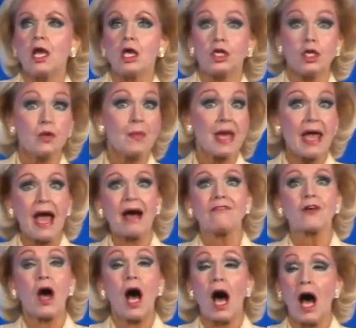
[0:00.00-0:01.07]
You may have
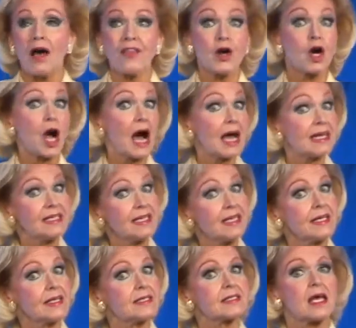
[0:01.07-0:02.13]
other
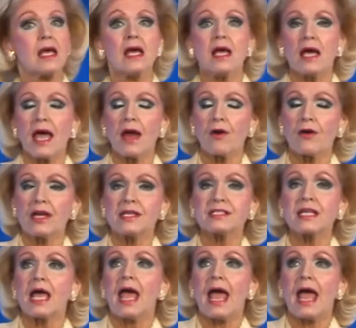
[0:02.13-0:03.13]
ideas Aries.